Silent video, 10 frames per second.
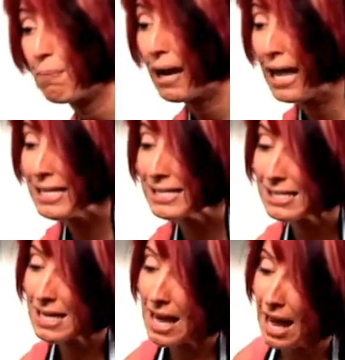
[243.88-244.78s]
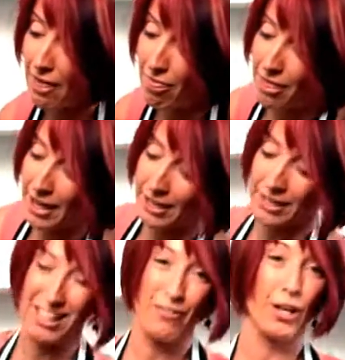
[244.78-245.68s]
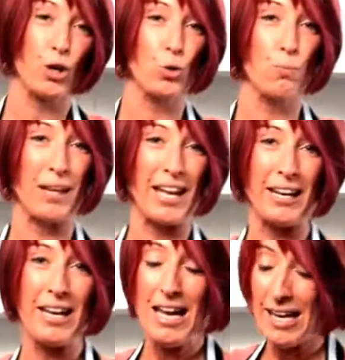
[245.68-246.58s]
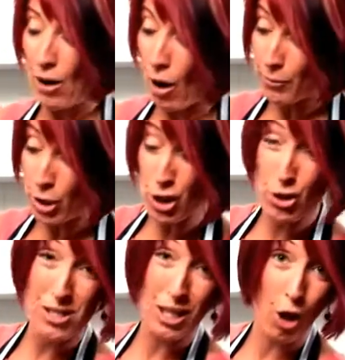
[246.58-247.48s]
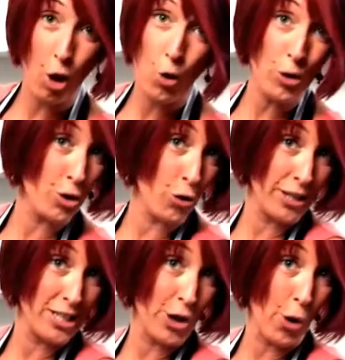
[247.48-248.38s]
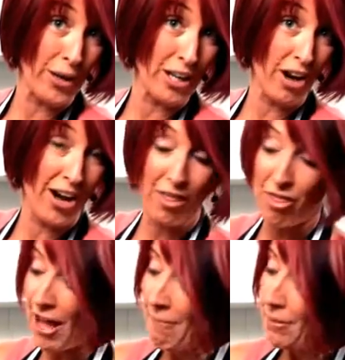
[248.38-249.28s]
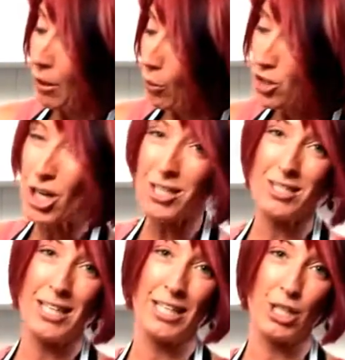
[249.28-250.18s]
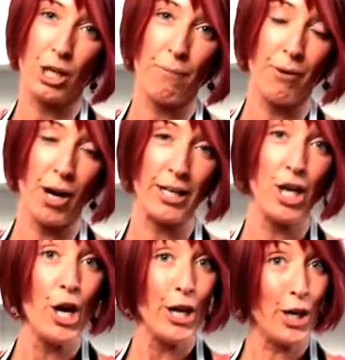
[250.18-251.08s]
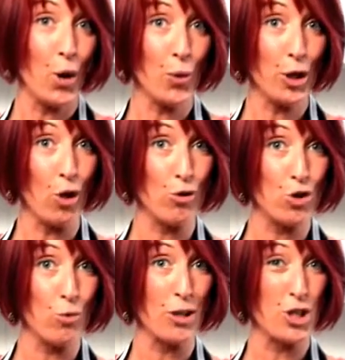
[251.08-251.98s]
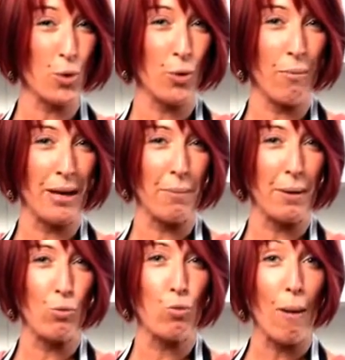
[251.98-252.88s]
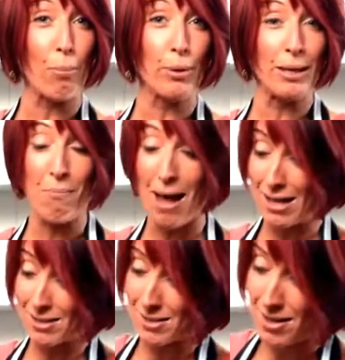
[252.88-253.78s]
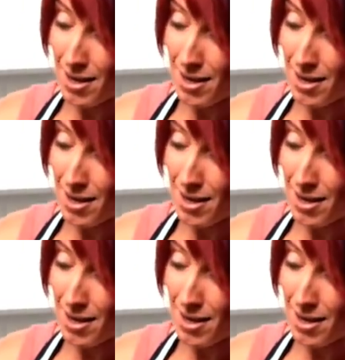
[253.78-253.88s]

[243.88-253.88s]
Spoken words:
place, and then give it a good blend. Now I'm going to use low. You don't need to go any higher than that. We just need it to combine. You don't want to go too much. You don't want to make a big rubbery mass.